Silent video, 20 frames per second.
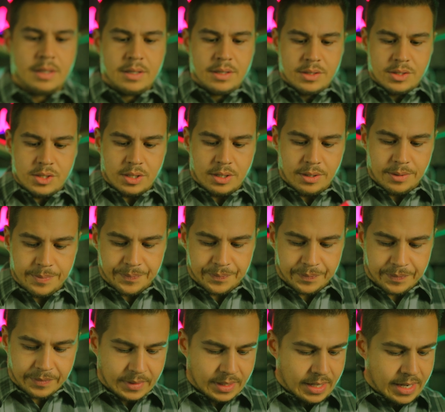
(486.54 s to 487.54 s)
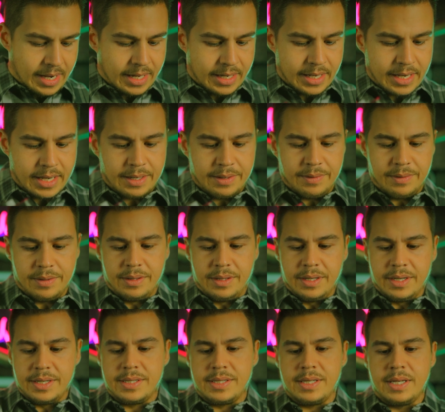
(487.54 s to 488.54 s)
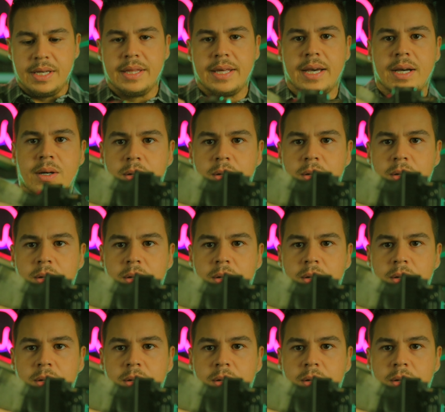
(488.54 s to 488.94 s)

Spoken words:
So I had this in that